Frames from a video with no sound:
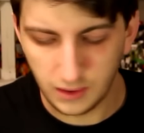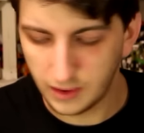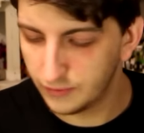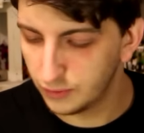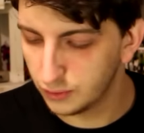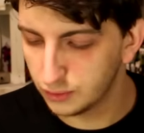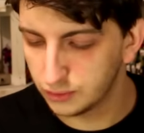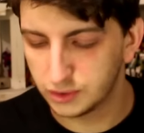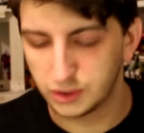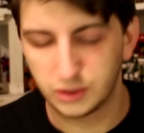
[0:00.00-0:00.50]
I've
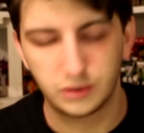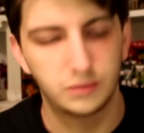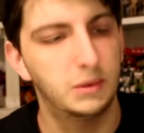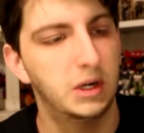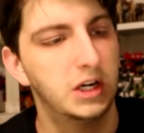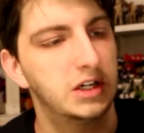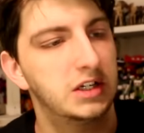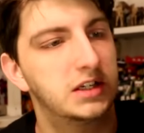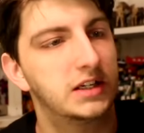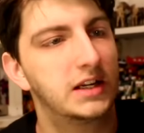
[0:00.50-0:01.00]
also
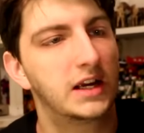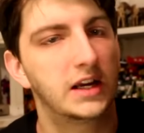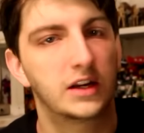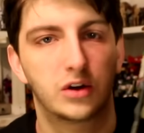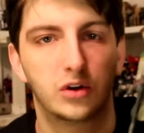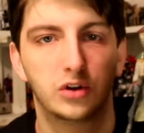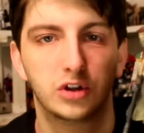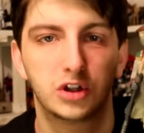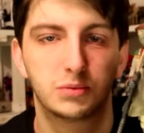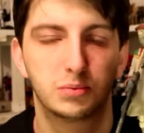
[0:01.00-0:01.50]
managed to
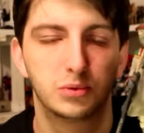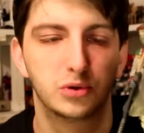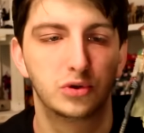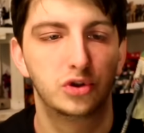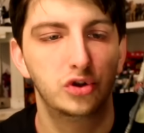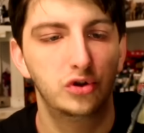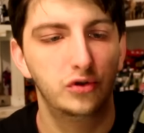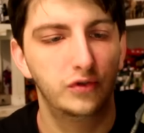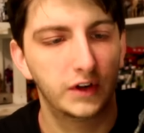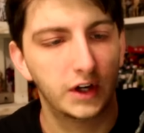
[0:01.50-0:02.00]
get Constable
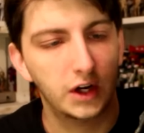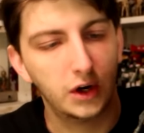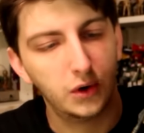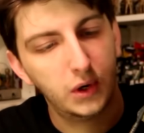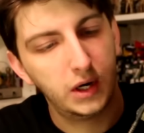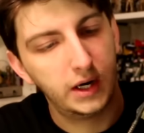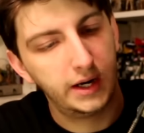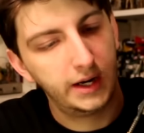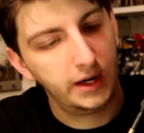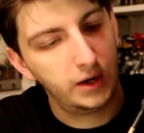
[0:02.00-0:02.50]

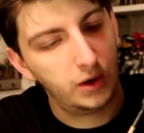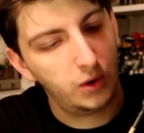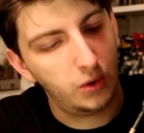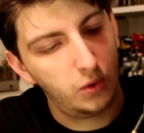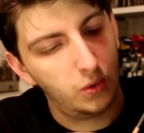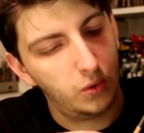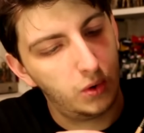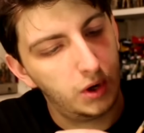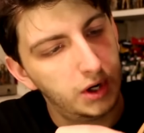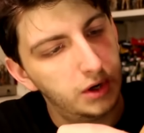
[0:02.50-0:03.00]
Zuvio.
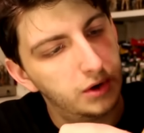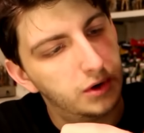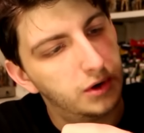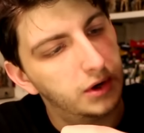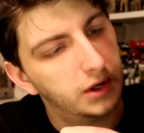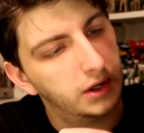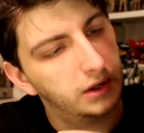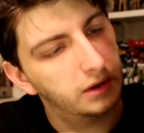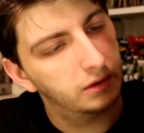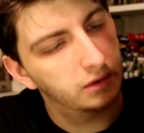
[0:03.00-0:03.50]
What are you
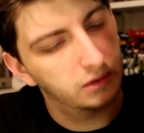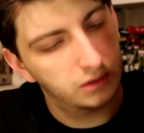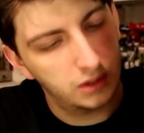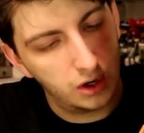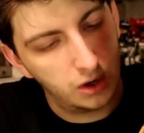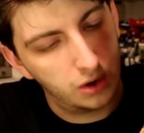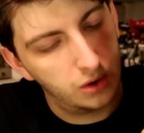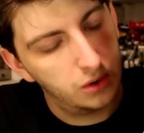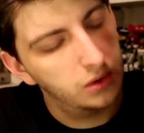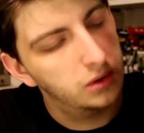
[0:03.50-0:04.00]
doing?
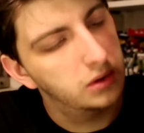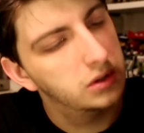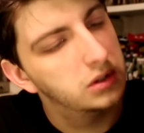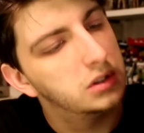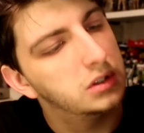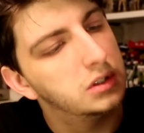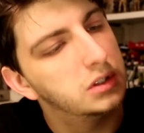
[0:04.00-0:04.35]
No.